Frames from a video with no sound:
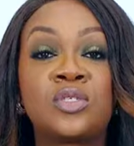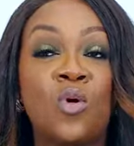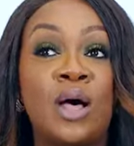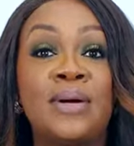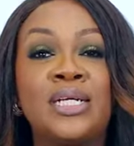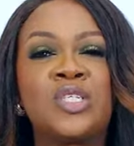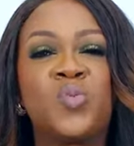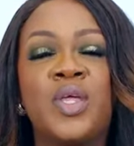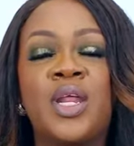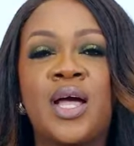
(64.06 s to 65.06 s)
or am I just
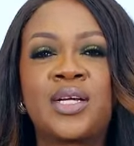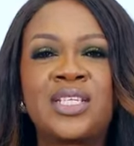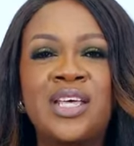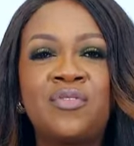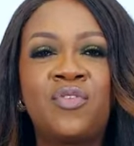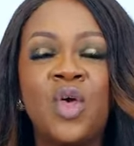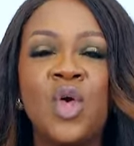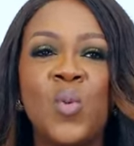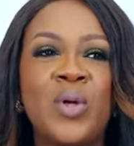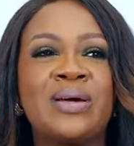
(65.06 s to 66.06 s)
being active
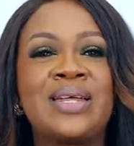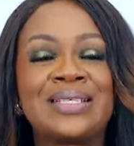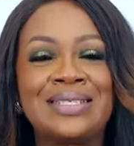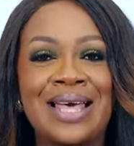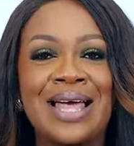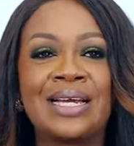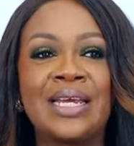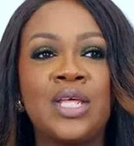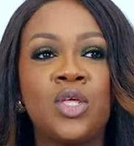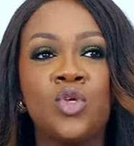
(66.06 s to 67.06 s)
without
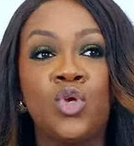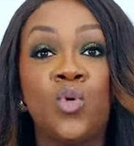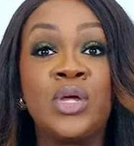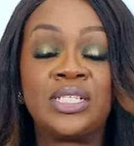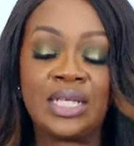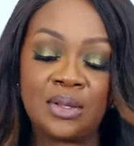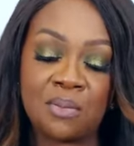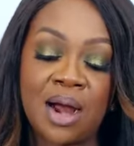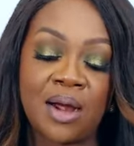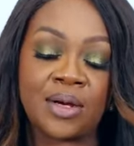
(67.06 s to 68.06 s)
exactly, you know, hitting the
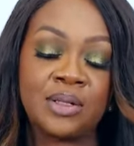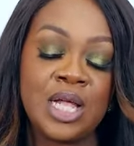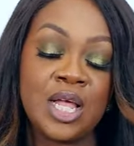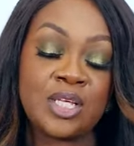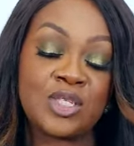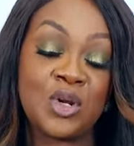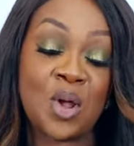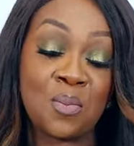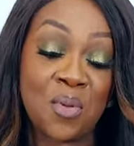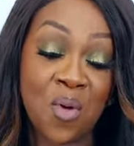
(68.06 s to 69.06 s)
mark. So
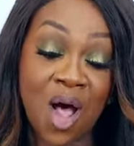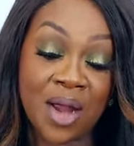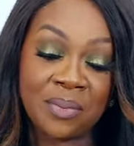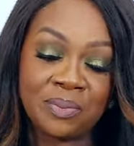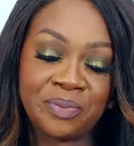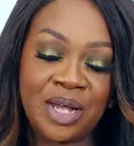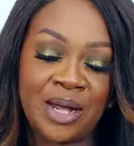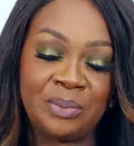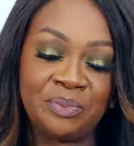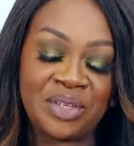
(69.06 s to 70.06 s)
number one,
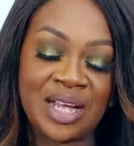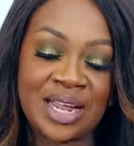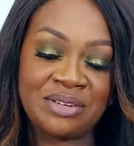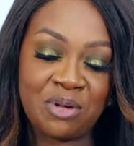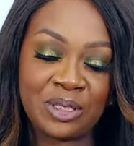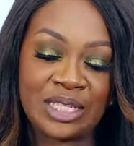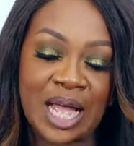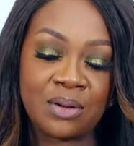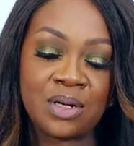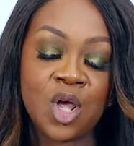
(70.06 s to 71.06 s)
um, I wrote
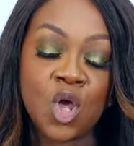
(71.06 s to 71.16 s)
down,